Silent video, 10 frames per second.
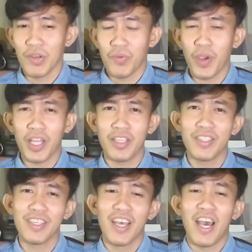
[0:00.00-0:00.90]
Well,
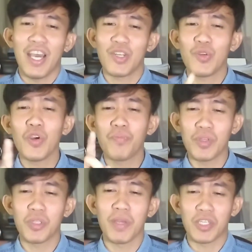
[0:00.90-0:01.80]
I do hope
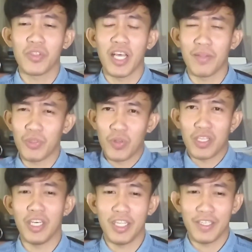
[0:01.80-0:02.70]
this method helps you
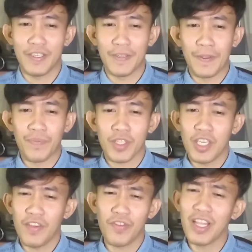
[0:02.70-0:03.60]
a
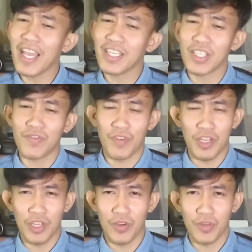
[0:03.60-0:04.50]
lot. If you like this
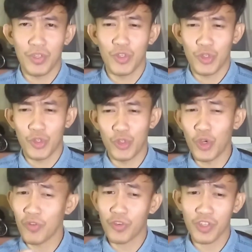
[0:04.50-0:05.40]
video,
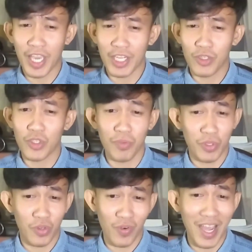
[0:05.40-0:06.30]
don't forget to
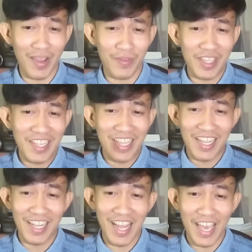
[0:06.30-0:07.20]
subscribe,
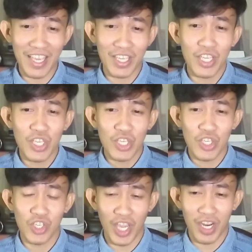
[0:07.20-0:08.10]
like,
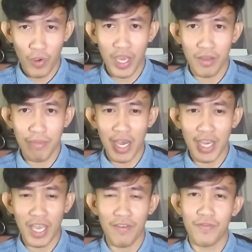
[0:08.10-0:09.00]
share. Well,
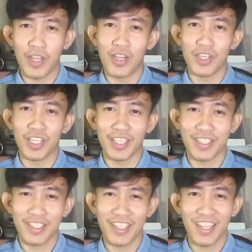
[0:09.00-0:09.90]
bye, have fun
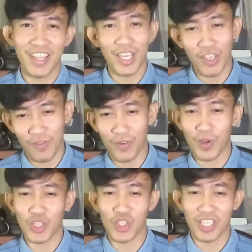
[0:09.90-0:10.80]
learning. Thank you for
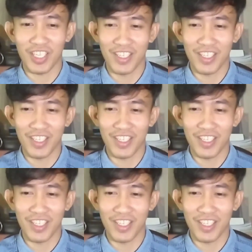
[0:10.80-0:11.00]
watching.